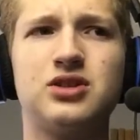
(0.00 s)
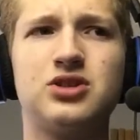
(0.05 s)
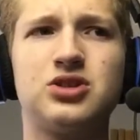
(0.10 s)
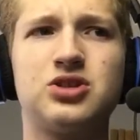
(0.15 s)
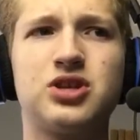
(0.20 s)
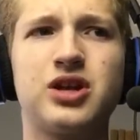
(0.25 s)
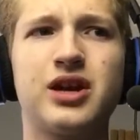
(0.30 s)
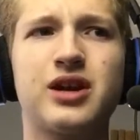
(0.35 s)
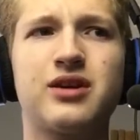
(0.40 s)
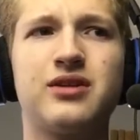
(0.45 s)

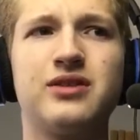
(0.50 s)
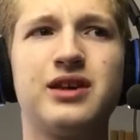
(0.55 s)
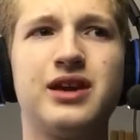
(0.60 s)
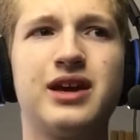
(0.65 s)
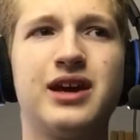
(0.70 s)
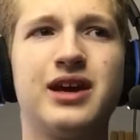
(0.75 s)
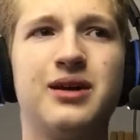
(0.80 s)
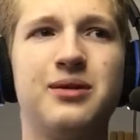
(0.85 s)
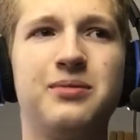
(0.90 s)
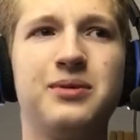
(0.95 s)
track on the
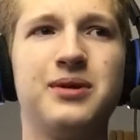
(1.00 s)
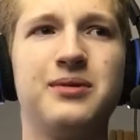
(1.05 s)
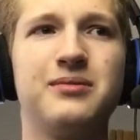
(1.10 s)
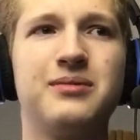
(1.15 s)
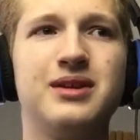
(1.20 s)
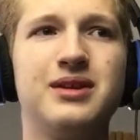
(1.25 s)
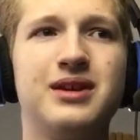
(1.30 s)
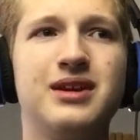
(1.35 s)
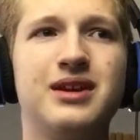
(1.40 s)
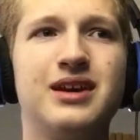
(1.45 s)

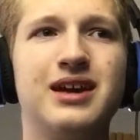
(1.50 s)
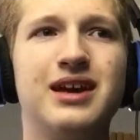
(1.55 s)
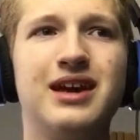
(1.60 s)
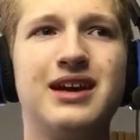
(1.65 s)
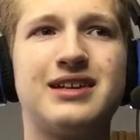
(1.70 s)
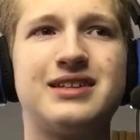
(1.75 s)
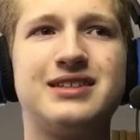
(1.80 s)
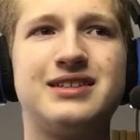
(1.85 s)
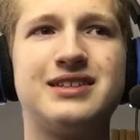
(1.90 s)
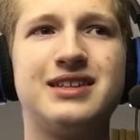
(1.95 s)
album
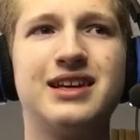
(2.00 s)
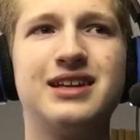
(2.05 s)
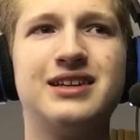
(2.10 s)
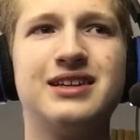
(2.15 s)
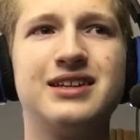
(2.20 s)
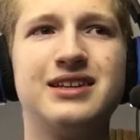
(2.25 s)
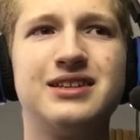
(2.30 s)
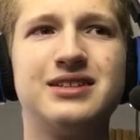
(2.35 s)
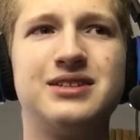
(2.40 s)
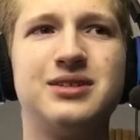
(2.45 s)

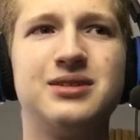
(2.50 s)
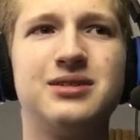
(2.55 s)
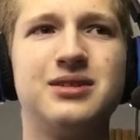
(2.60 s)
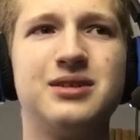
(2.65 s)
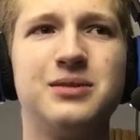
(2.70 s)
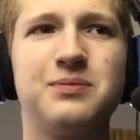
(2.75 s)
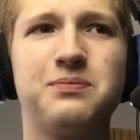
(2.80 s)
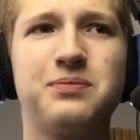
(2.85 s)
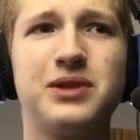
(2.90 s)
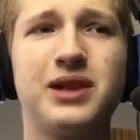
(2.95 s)
extending to
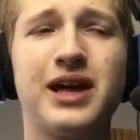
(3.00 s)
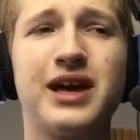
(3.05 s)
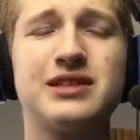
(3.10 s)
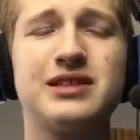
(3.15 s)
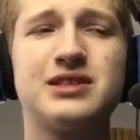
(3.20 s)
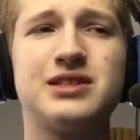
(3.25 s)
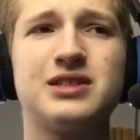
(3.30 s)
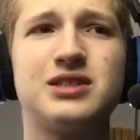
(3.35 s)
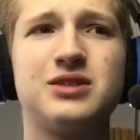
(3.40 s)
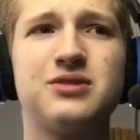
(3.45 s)
the
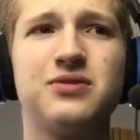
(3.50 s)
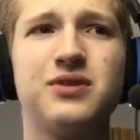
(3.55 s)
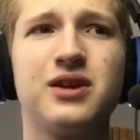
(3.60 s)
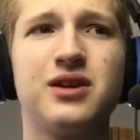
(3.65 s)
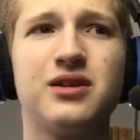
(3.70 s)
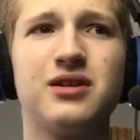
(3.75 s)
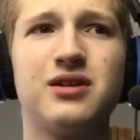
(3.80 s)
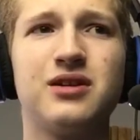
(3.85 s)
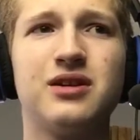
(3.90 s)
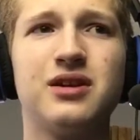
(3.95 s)

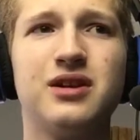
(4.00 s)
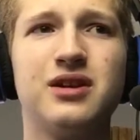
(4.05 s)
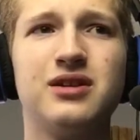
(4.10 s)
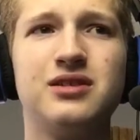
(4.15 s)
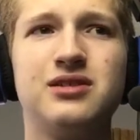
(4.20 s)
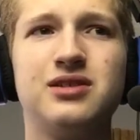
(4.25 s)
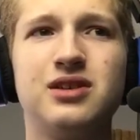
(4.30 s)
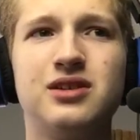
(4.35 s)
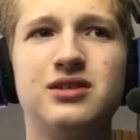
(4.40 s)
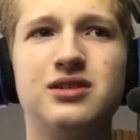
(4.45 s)
Plastisphere
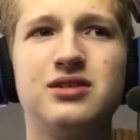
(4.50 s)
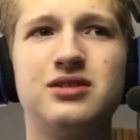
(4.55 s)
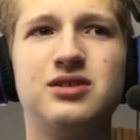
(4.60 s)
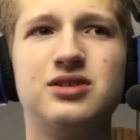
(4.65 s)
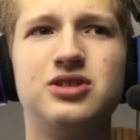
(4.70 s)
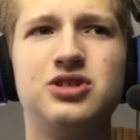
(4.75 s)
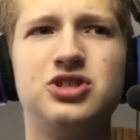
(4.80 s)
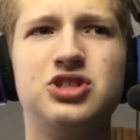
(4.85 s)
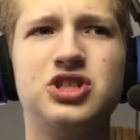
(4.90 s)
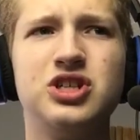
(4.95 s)
to
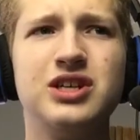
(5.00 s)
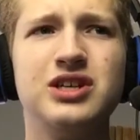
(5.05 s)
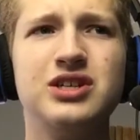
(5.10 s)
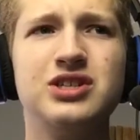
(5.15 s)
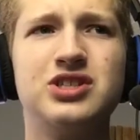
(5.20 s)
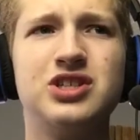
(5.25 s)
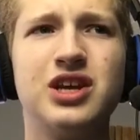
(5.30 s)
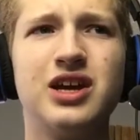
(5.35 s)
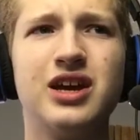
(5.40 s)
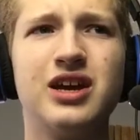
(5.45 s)

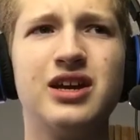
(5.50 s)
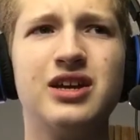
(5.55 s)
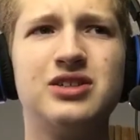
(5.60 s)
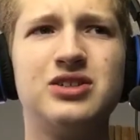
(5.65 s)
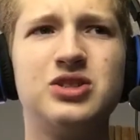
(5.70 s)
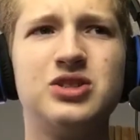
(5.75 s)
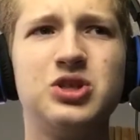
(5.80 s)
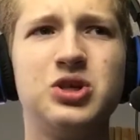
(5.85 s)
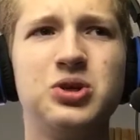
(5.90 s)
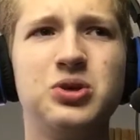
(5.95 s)

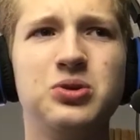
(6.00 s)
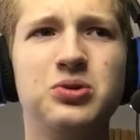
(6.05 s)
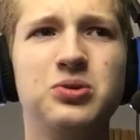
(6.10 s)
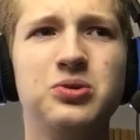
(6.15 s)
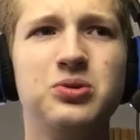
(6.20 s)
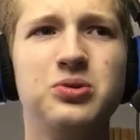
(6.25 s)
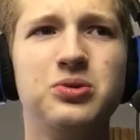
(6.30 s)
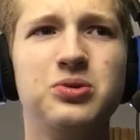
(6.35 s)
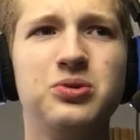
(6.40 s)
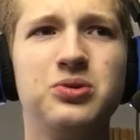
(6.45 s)

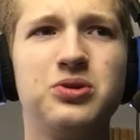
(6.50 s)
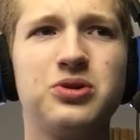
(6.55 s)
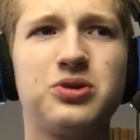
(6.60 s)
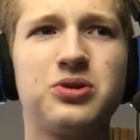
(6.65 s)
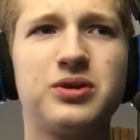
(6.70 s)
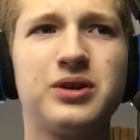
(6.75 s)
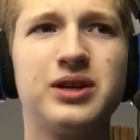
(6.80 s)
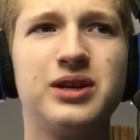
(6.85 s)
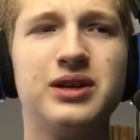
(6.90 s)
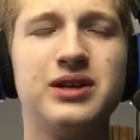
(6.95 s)

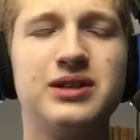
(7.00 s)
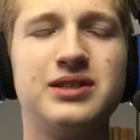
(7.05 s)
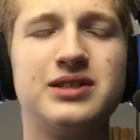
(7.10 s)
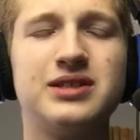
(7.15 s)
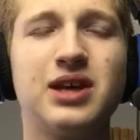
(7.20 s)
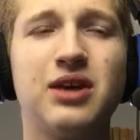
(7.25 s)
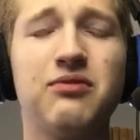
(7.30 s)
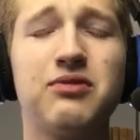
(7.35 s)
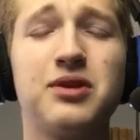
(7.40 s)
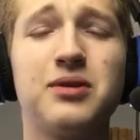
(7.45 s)

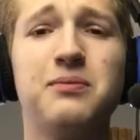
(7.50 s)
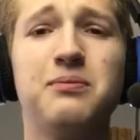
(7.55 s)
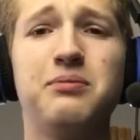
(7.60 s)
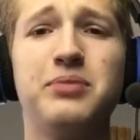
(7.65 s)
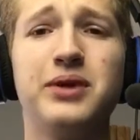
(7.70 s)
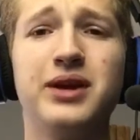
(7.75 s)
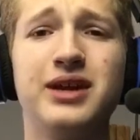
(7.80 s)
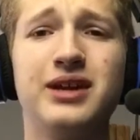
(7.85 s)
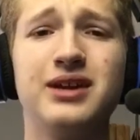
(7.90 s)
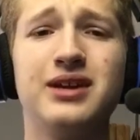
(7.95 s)

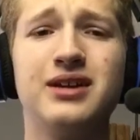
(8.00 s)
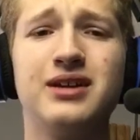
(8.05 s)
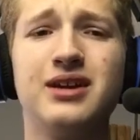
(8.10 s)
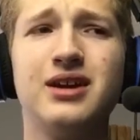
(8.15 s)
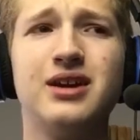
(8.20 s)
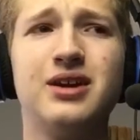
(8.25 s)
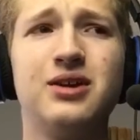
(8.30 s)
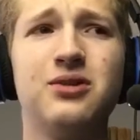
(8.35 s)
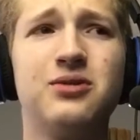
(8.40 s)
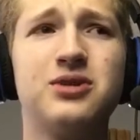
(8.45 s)
GJ237B,
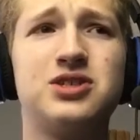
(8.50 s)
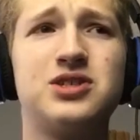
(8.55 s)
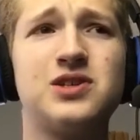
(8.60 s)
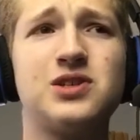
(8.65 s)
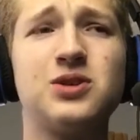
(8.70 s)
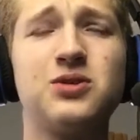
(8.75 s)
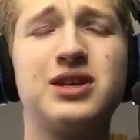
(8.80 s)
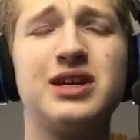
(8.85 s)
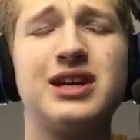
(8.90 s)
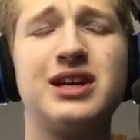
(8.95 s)
which
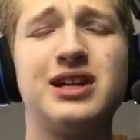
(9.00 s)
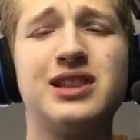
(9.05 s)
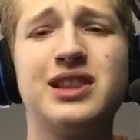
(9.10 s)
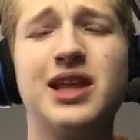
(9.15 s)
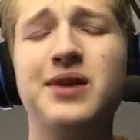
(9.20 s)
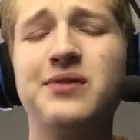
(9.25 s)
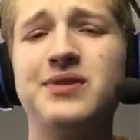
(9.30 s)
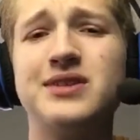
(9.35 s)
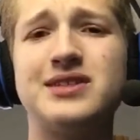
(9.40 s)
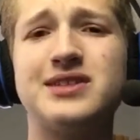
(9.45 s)
is only
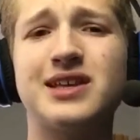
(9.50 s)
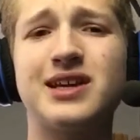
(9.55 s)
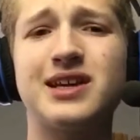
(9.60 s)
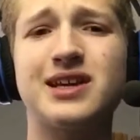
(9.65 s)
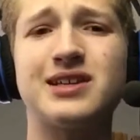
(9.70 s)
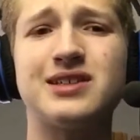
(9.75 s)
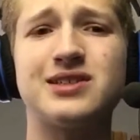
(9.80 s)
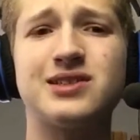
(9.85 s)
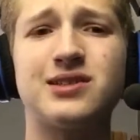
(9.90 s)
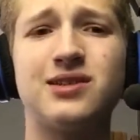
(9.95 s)
11
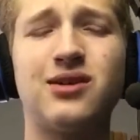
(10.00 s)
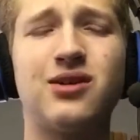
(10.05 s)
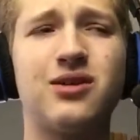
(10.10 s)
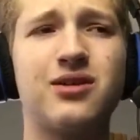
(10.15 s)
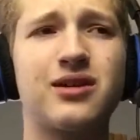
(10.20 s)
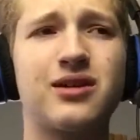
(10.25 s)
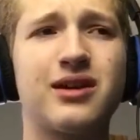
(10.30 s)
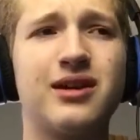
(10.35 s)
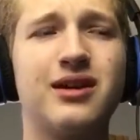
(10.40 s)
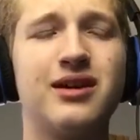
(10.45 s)
seconds
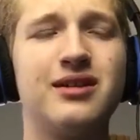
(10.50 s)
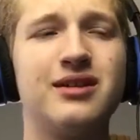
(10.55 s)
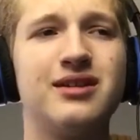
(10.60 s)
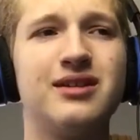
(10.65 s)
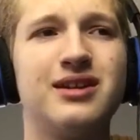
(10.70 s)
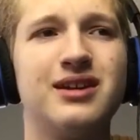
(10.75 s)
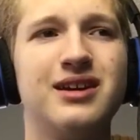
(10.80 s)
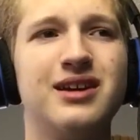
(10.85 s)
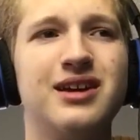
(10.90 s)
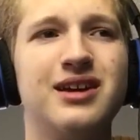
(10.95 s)
long,
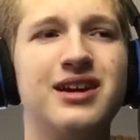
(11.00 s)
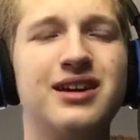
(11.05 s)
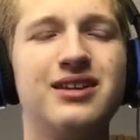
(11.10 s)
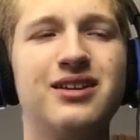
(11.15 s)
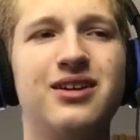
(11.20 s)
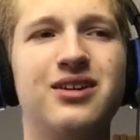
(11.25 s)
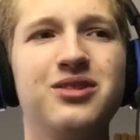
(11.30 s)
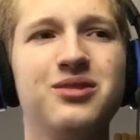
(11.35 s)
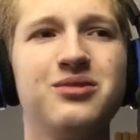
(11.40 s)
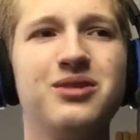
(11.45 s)
and
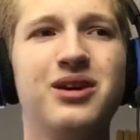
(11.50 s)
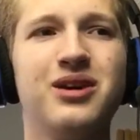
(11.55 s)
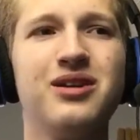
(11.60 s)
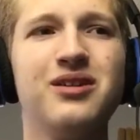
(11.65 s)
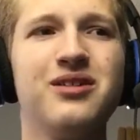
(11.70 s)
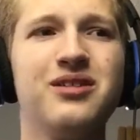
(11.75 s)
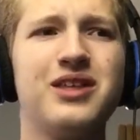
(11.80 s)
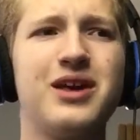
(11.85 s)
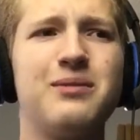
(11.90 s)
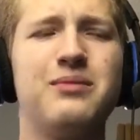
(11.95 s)
although not
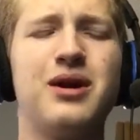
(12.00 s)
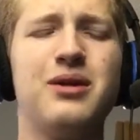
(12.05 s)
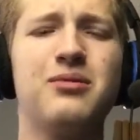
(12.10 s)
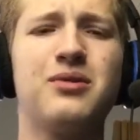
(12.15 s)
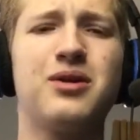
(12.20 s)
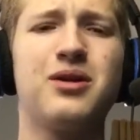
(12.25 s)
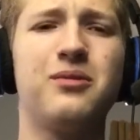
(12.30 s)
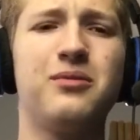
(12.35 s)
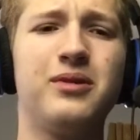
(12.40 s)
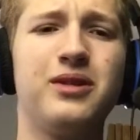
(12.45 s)
all that
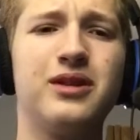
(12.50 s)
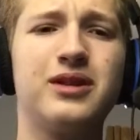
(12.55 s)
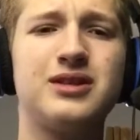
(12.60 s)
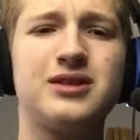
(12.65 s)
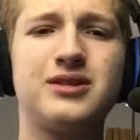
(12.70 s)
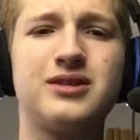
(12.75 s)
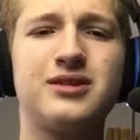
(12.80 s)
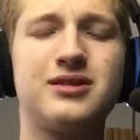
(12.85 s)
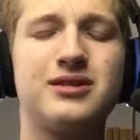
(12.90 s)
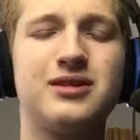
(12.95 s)
memorable,
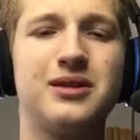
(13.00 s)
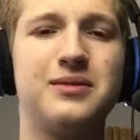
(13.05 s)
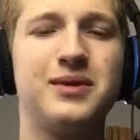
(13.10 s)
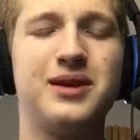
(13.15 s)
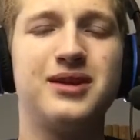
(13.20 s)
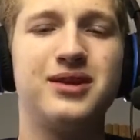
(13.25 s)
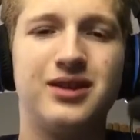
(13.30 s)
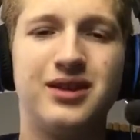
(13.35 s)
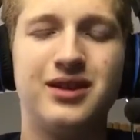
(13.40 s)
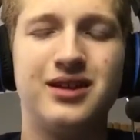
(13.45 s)
it's
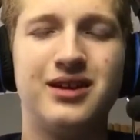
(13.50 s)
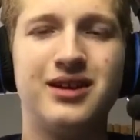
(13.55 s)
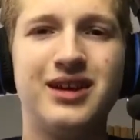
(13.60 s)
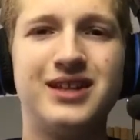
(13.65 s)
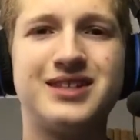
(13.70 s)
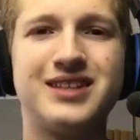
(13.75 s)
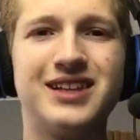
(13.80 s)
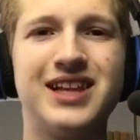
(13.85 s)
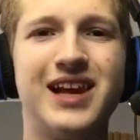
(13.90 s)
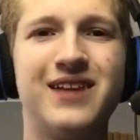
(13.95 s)

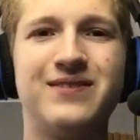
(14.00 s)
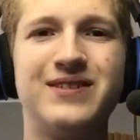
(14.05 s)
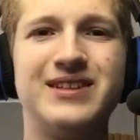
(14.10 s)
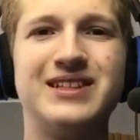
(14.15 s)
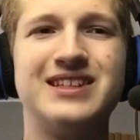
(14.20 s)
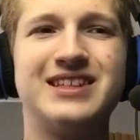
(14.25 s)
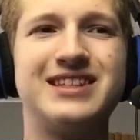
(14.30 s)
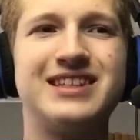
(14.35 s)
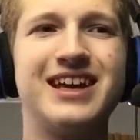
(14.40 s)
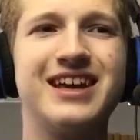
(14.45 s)

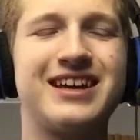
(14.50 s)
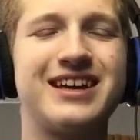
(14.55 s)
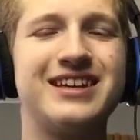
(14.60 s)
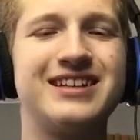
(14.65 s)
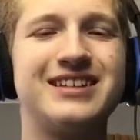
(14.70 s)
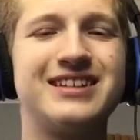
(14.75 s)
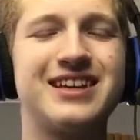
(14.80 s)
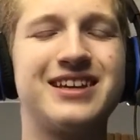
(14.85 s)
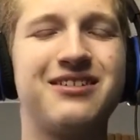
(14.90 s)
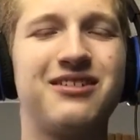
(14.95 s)
11
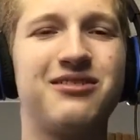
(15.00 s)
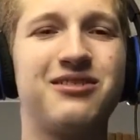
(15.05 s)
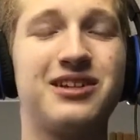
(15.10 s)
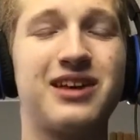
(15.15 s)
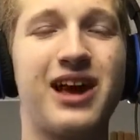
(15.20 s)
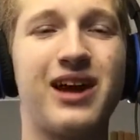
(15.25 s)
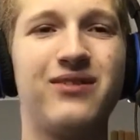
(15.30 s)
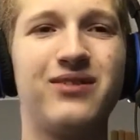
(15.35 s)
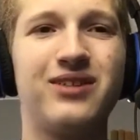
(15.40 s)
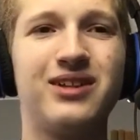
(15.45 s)
seconds. I don't
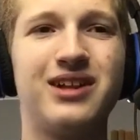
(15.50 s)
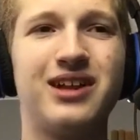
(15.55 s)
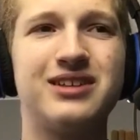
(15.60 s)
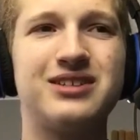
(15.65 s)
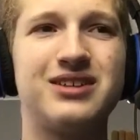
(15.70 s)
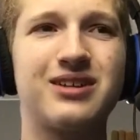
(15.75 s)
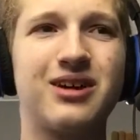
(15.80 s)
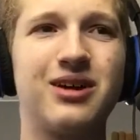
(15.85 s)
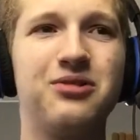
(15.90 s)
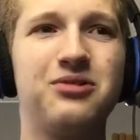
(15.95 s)
really have a lot
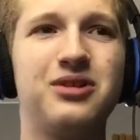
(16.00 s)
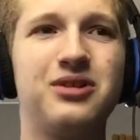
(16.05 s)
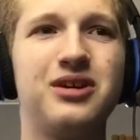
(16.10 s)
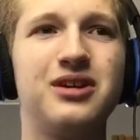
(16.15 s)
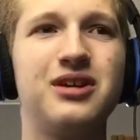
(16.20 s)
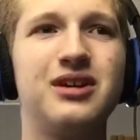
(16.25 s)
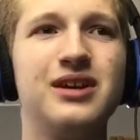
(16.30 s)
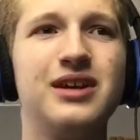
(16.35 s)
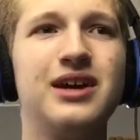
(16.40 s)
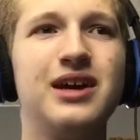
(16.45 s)
to go on.